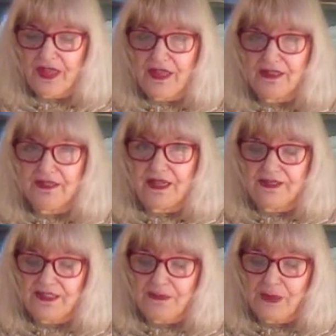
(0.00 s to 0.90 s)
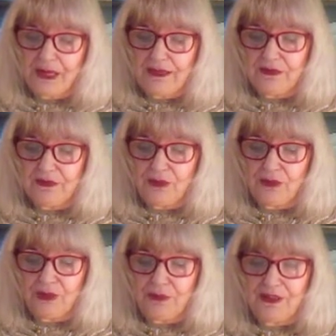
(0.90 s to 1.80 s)
tossing men,
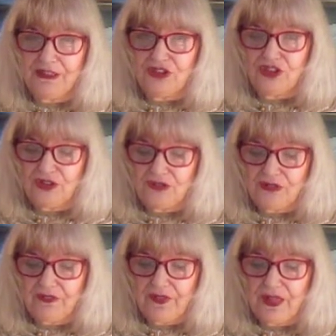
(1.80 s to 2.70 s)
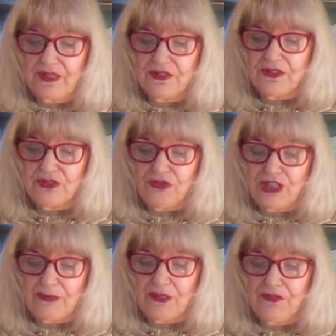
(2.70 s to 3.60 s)
women and children,
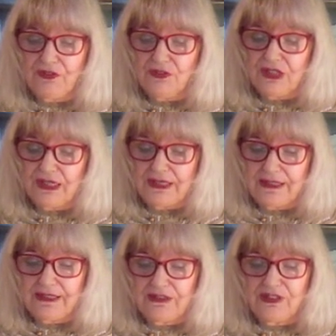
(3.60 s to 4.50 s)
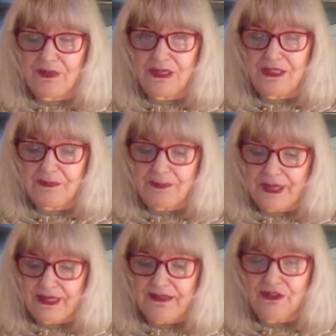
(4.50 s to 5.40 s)
screaming futilely into the midnight
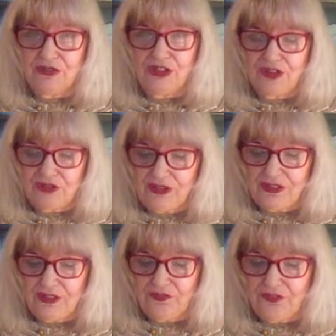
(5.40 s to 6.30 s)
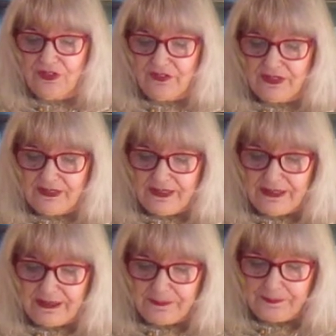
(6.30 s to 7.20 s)
black, treacherous and unforgiving
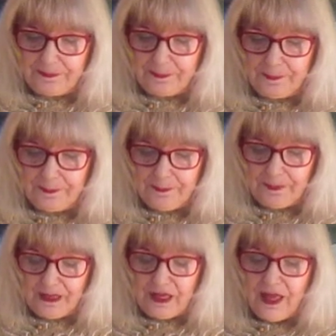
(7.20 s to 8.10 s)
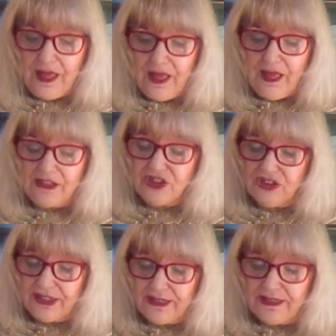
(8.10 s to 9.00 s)
sea. As
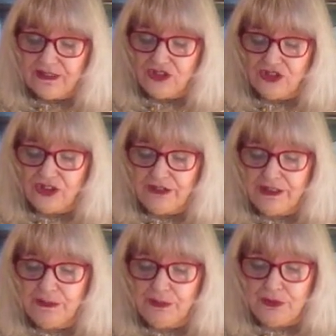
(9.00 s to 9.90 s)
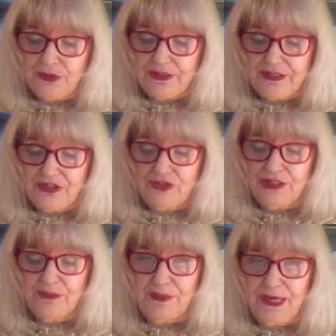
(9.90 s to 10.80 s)
Shelley and Shuri and the boys
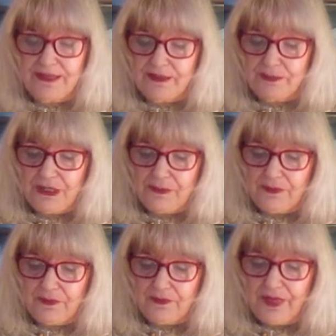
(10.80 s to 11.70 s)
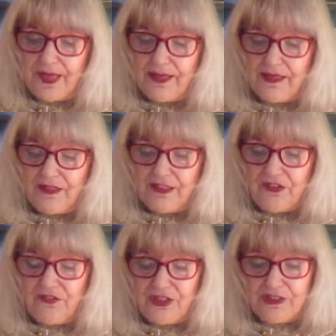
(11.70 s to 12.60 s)
tried to pass the people, they
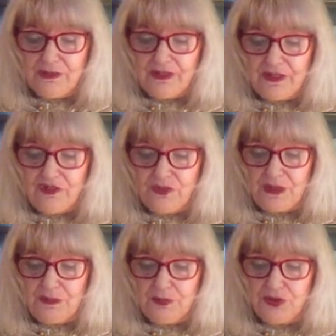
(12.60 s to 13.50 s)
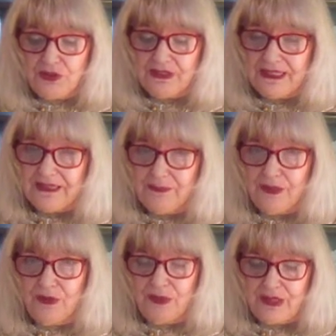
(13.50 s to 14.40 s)
felt themselves being pulled in by
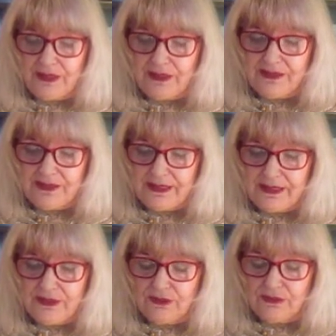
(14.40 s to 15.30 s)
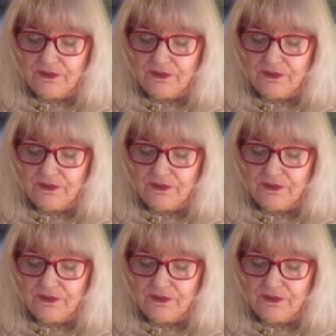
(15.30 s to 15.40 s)
a wind like a cyclone.